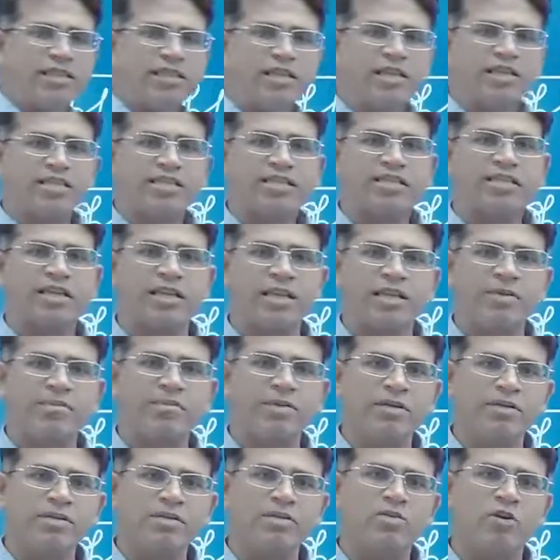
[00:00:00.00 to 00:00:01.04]
the
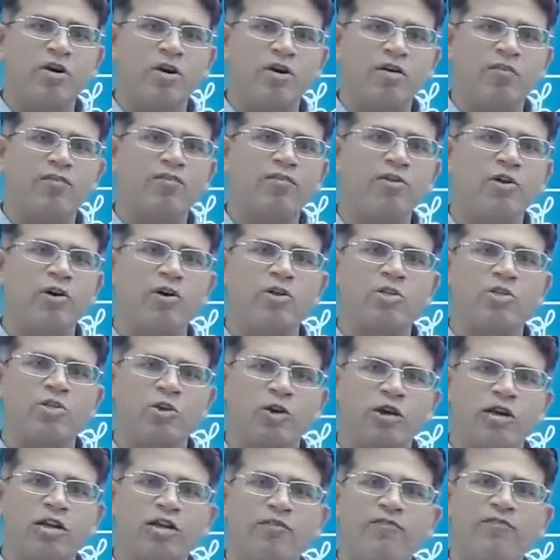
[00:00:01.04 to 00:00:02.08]
syllabus of your
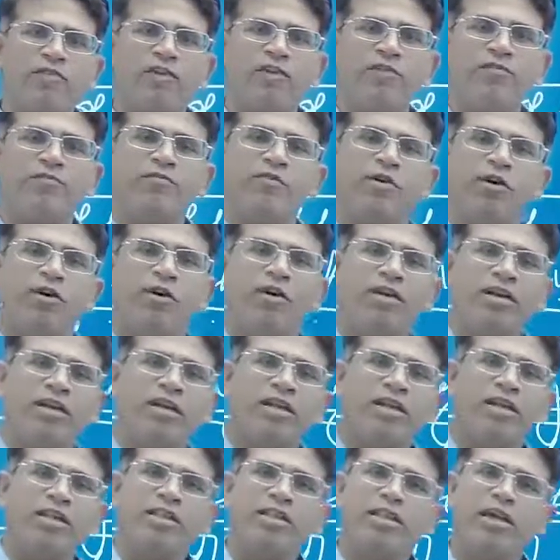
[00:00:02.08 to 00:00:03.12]
geography for
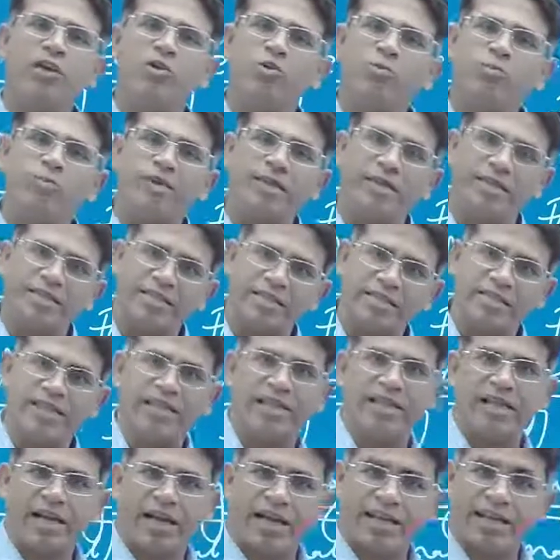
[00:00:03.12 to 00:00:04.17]
the UPSC
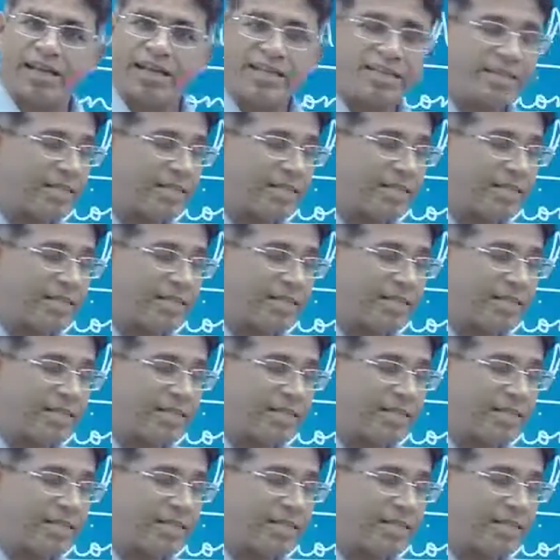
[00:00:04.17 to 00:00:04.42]
IES